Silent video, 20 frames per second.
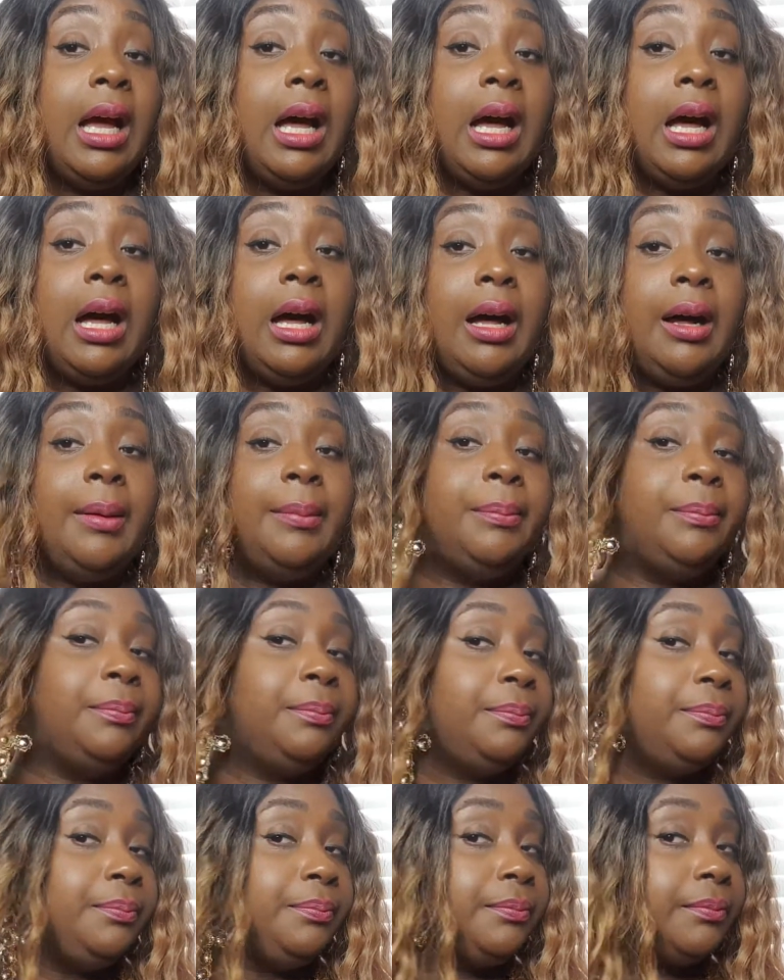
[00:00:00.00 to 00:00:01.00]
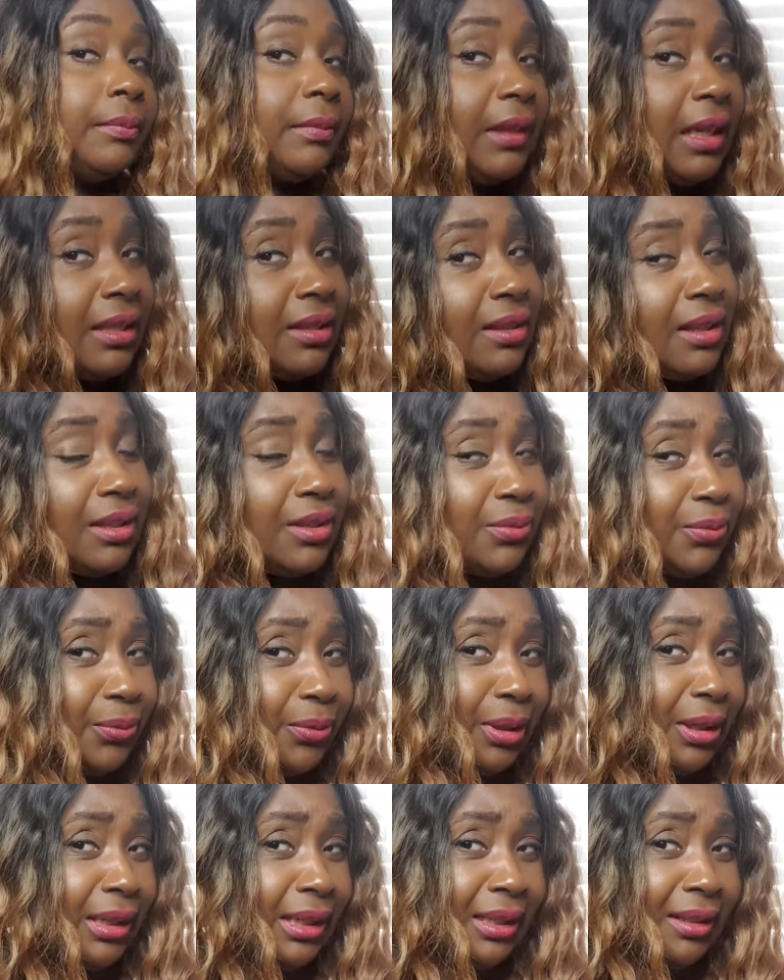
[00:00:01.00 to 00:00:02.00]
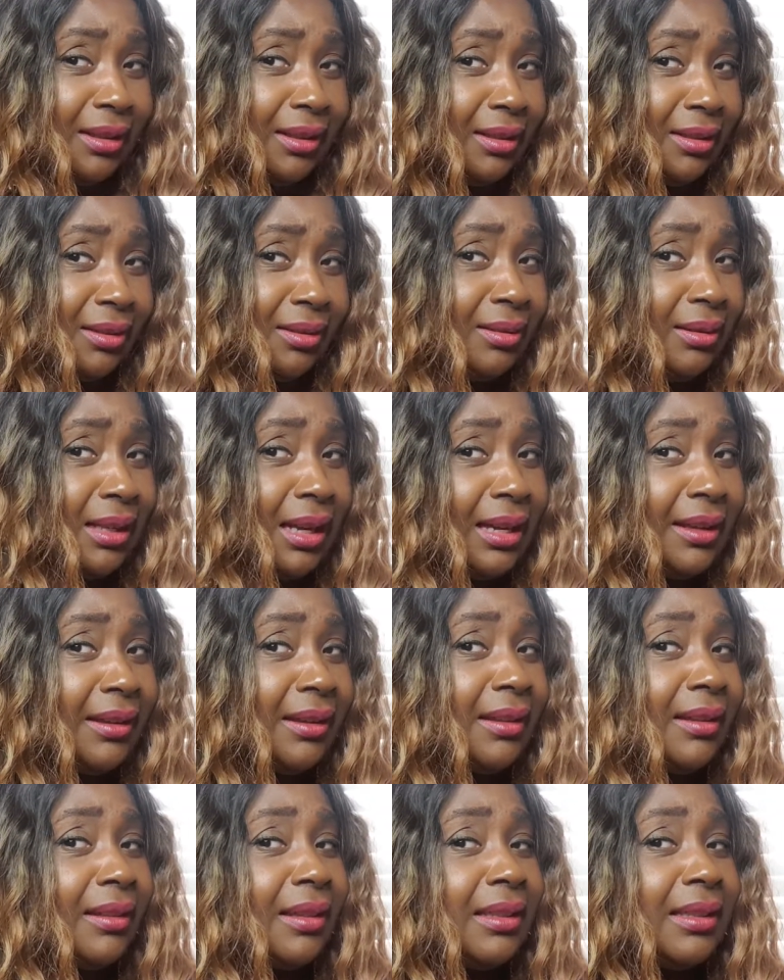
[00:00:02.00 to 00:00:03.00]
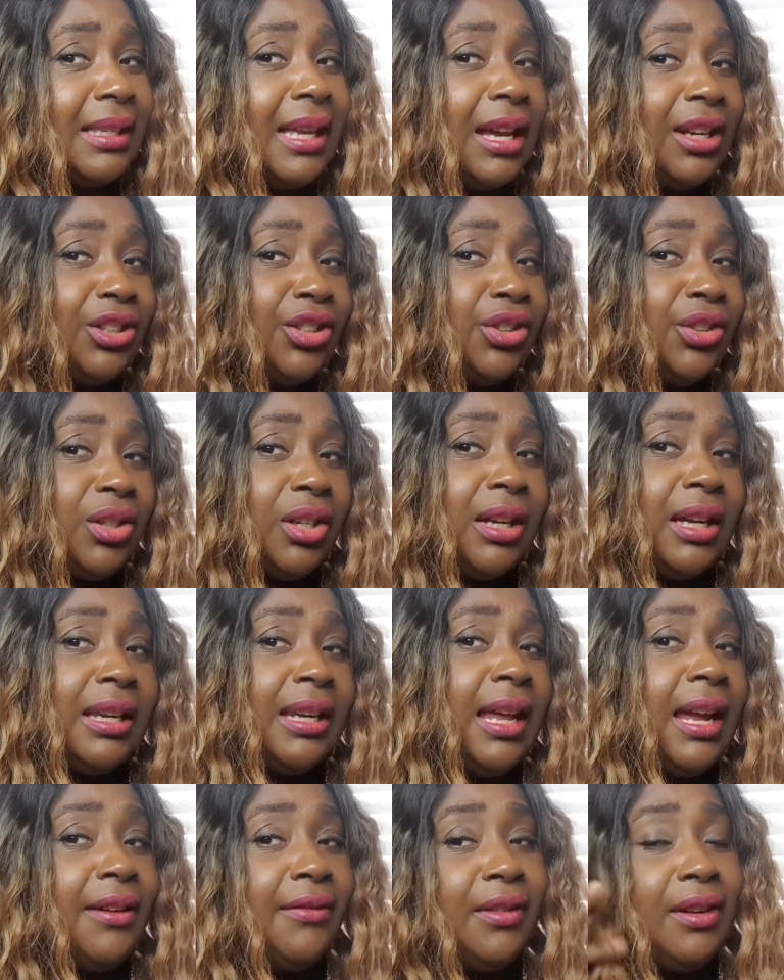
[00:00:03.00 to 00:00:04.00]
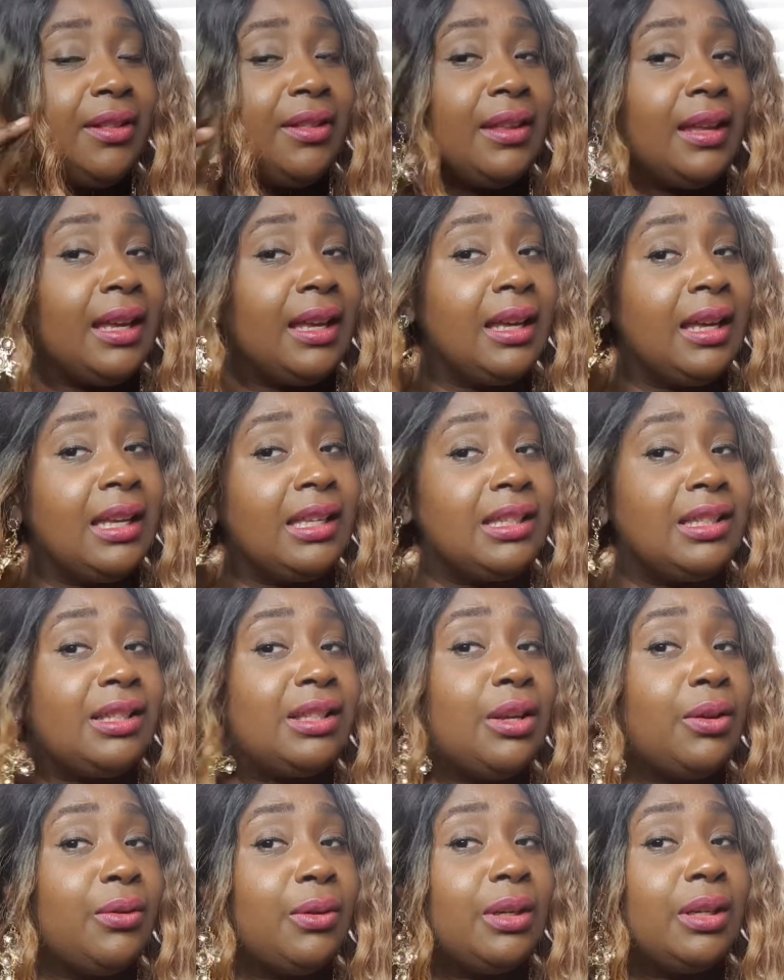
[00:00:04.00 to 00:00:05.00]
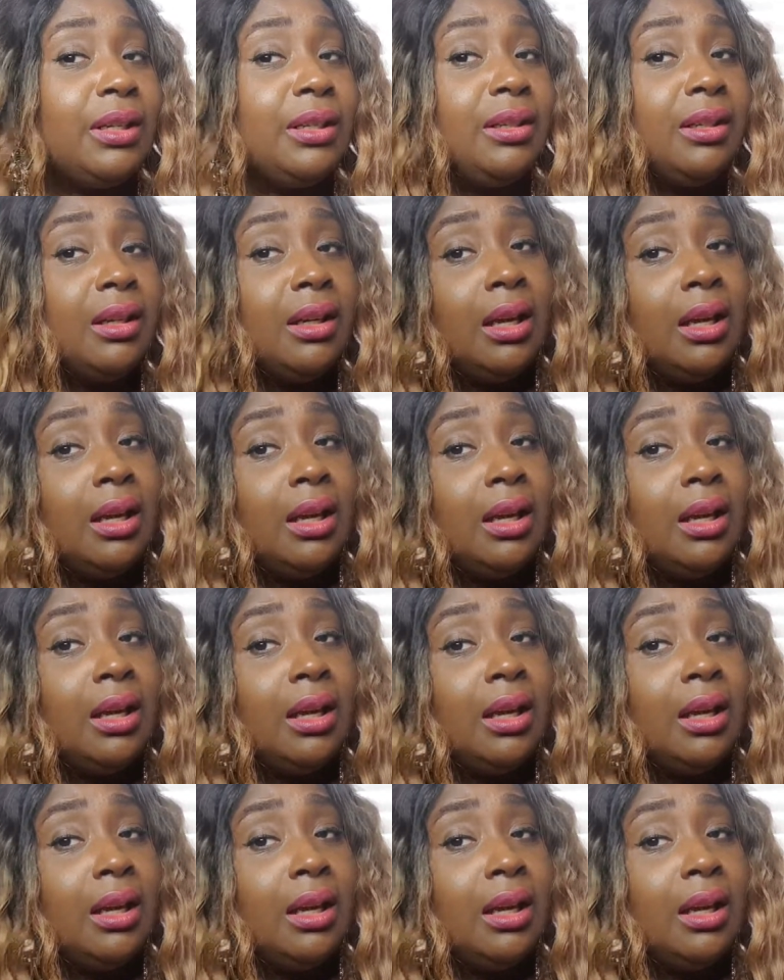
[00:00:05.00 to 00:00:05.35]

Um, it's really good. Like the texture and everything, it's so good.